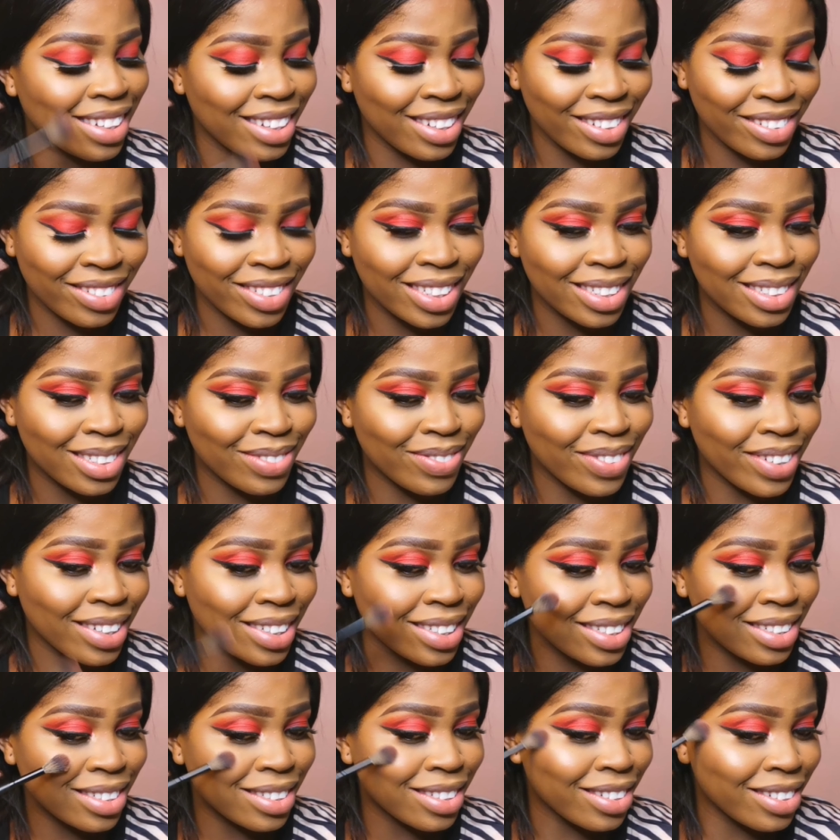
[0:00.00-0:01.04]
No, I love this
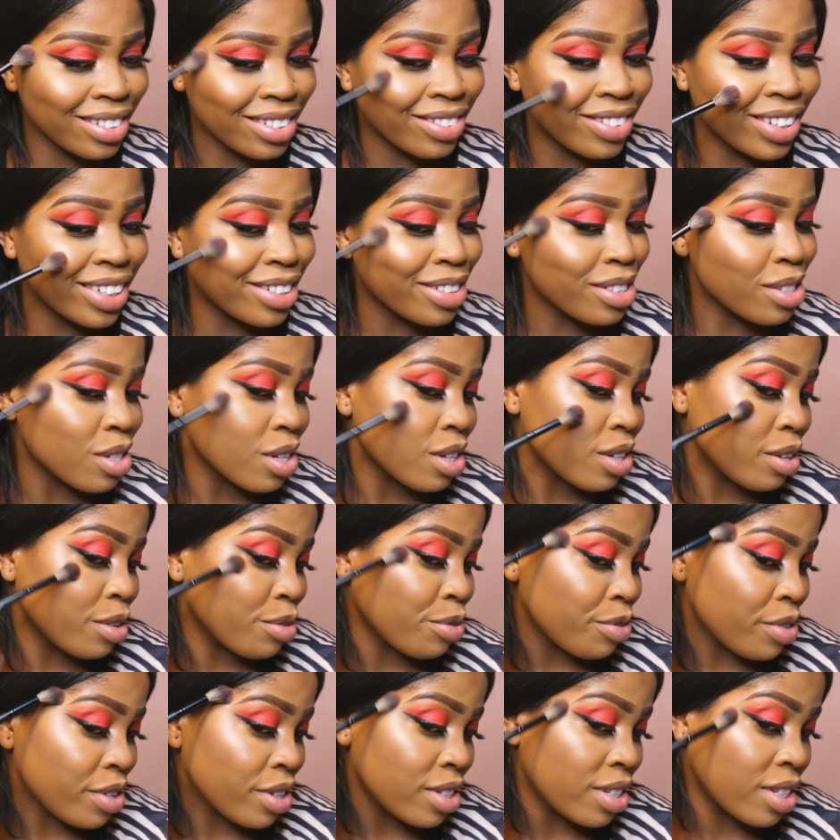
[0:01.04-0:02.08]
part. You know, when you turn
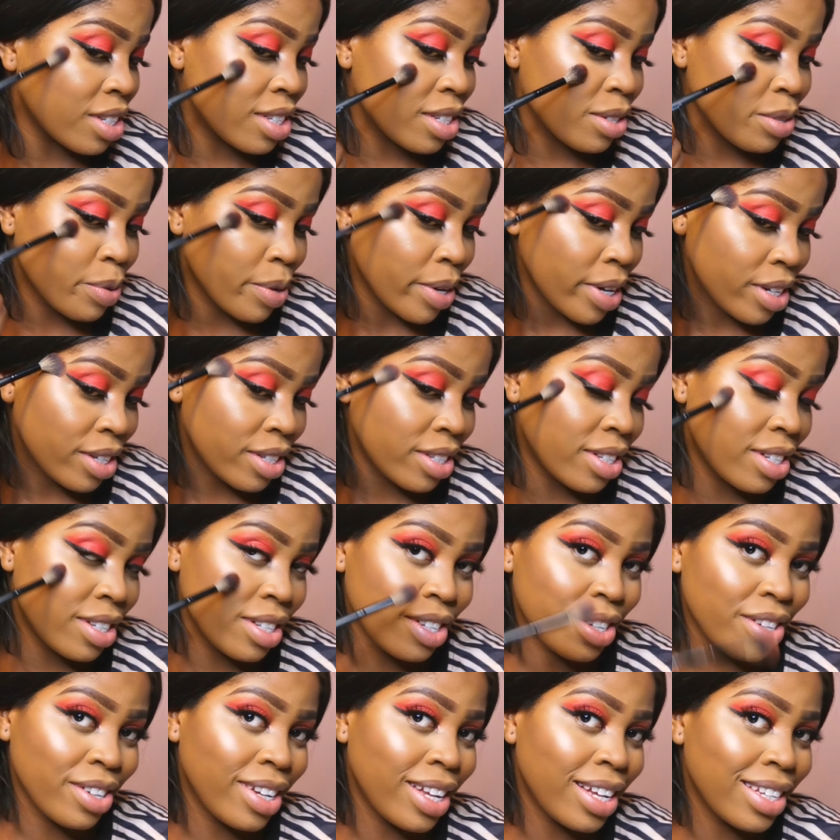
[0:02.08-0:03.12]
your face this way, you
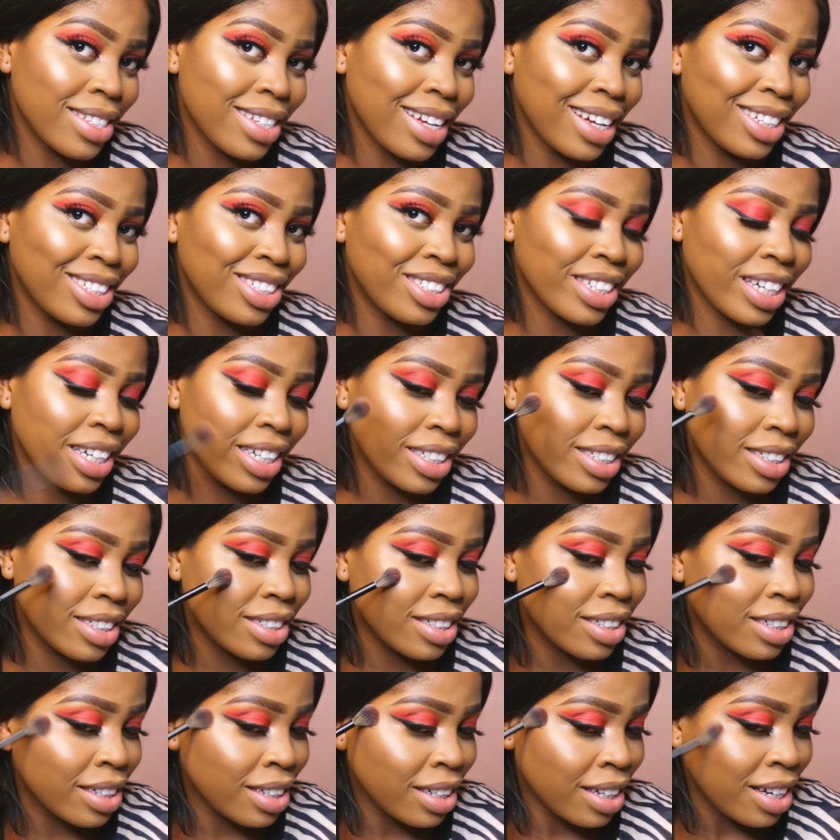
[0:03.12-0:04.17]
see the other side
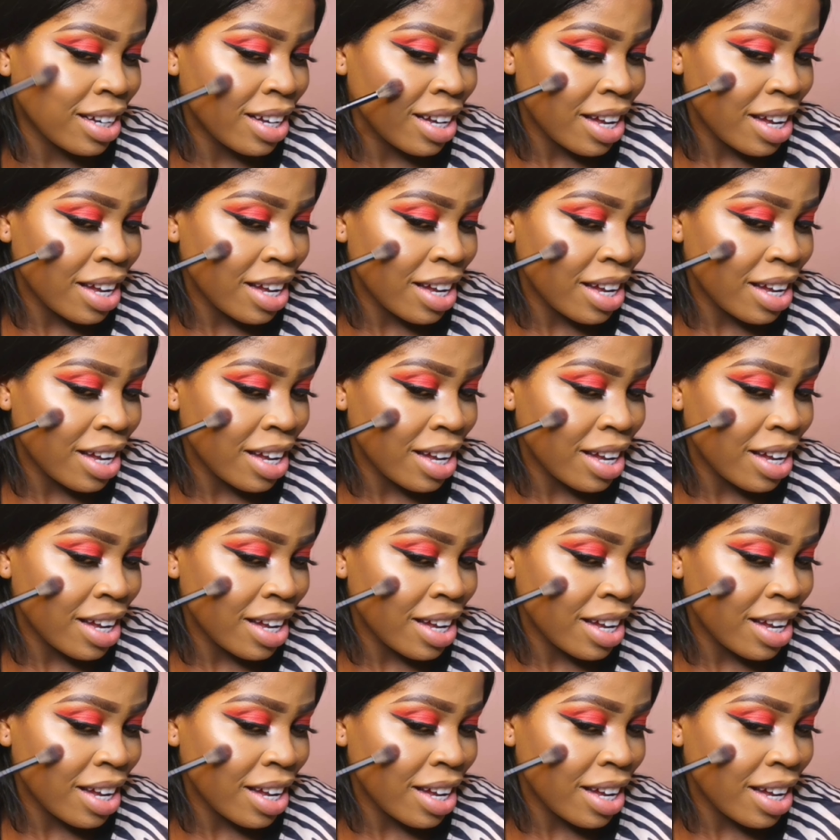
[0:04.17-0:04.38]
shining.